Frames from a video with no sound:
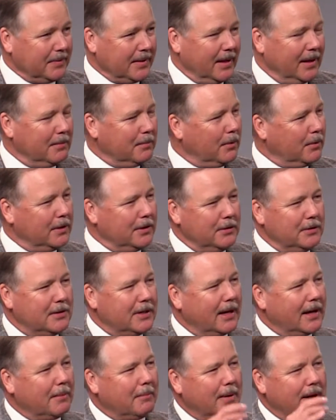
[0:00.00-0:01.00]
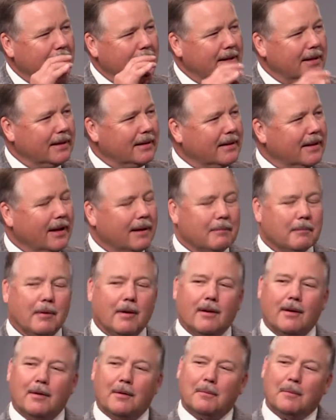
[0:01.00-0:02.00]
And boy, you take a bite of Kit Kat
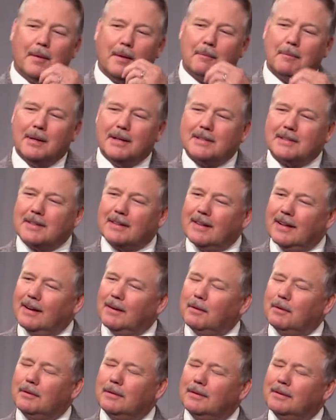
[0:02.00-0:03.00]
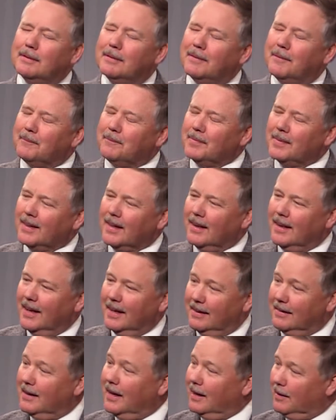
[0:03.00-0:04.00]
bar and piece of that.
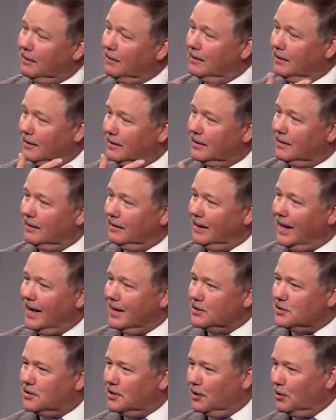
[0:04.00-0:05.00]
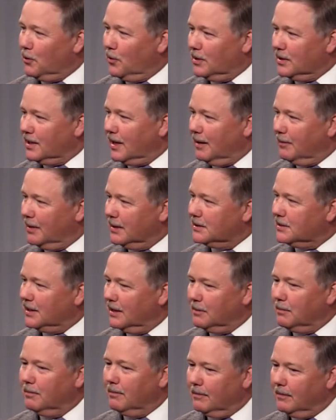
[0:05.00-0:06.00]
And, and last year, one time I
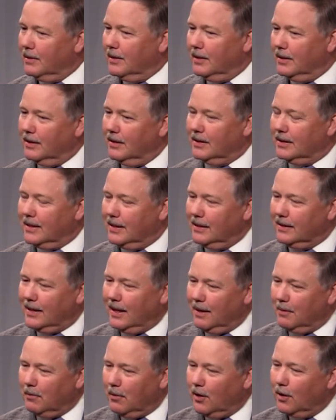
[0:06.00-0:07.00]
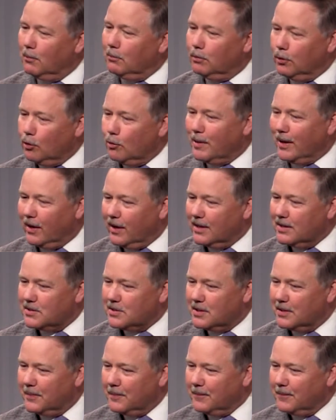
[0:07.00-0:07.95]
said uh, a Kit Kat bar and blueberries.